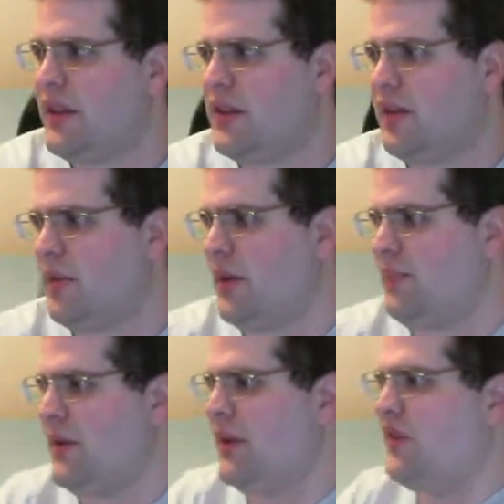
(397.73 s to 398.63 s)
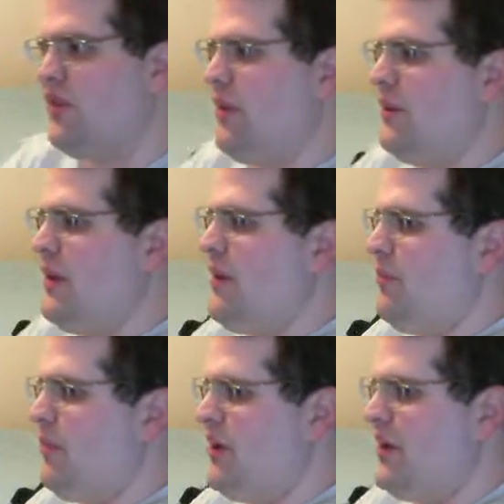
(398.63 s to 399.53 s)
They said, we have peach lemonade,
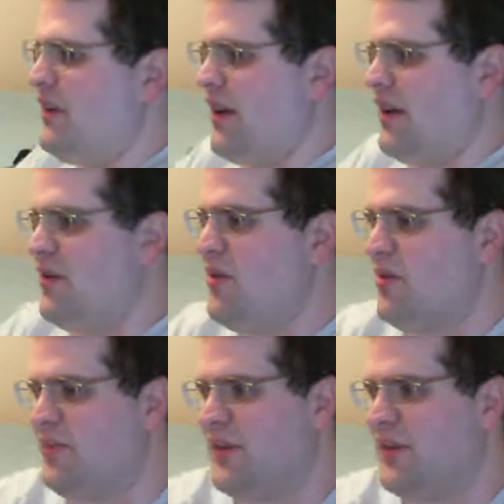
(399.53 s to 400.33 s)
and Brittany's like, ooh,